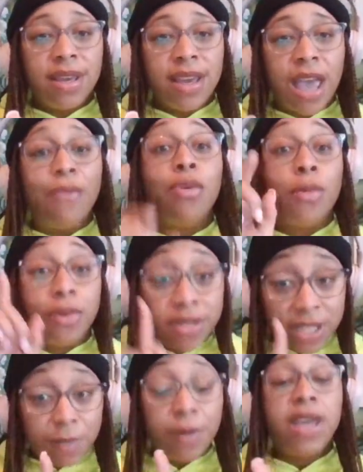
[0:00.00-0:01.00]
And what we're
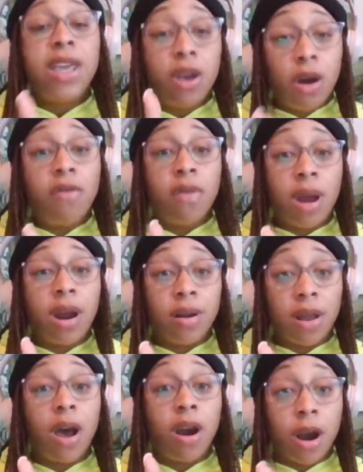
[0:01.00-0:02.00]
speaking over
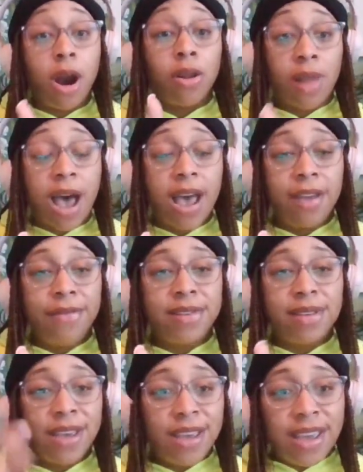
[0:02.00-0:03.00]
our
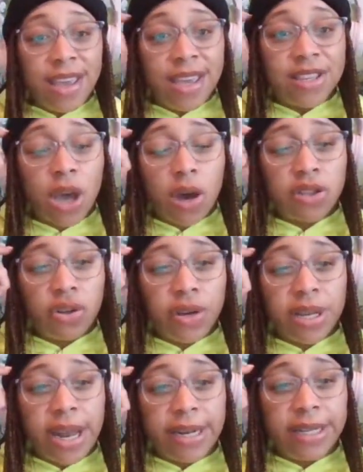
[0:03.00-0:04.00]
lives is also
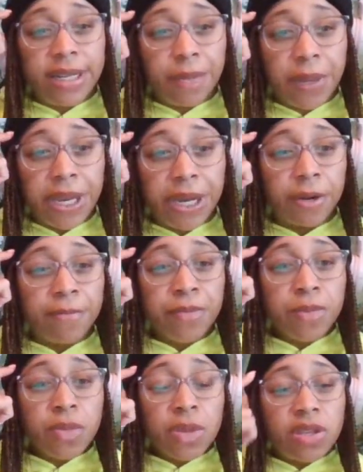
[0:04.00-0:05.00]
connected up here.
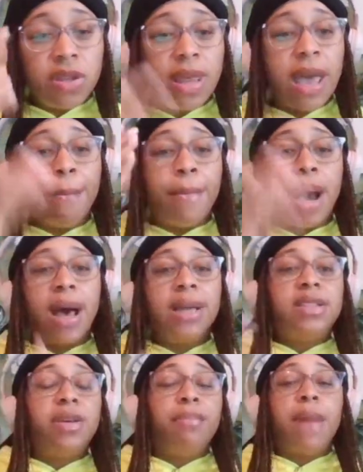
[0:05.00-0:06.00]
So that
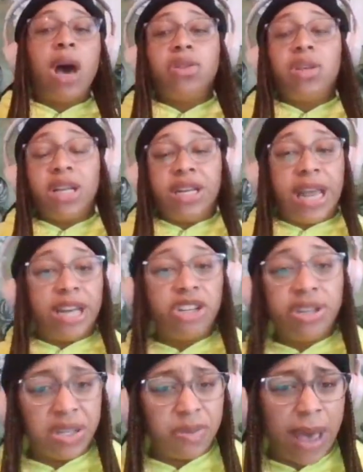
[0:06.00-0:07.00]
mind to mouth
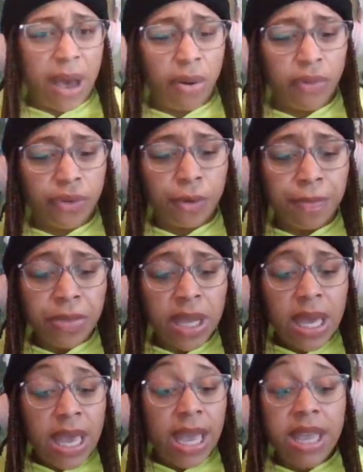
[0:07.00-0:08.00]
connection is powerful.
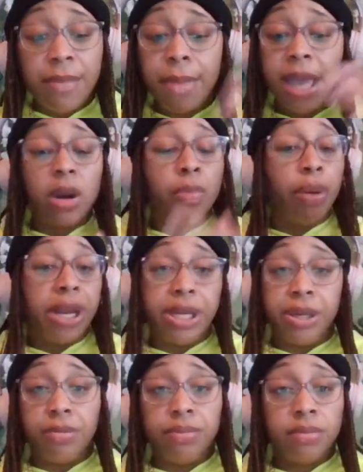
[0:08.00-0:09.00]
It can make or break you.